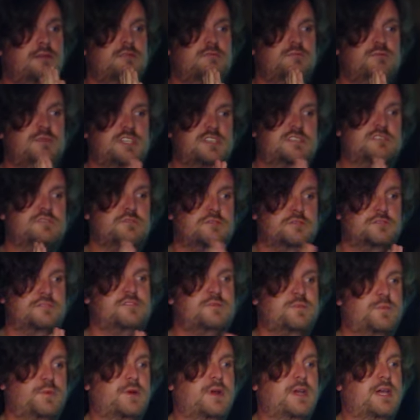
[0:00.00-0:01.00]
Mr.
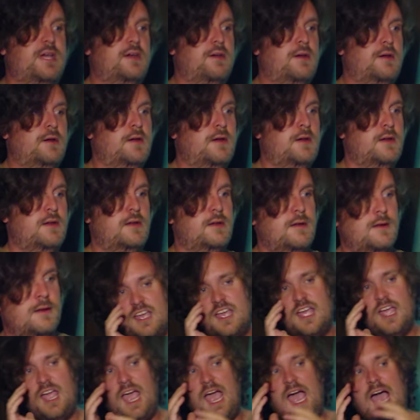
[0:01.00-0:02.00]
Springer,
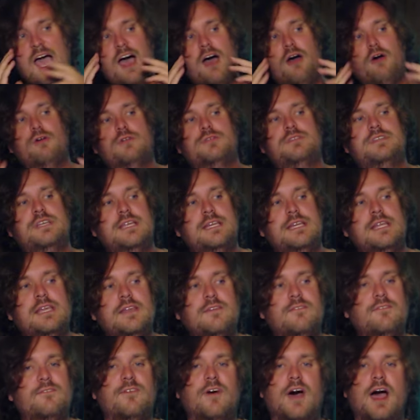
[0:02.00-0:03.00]
how did
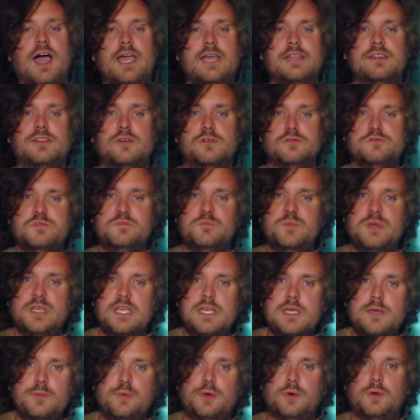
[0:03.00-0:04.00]
he find those
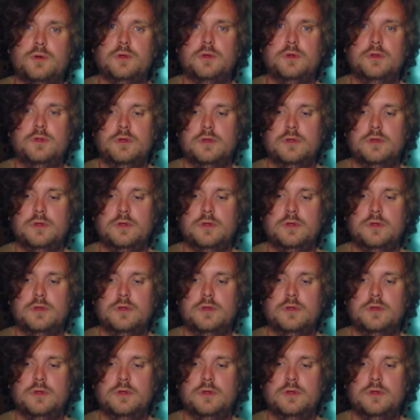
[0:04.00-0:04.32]
people?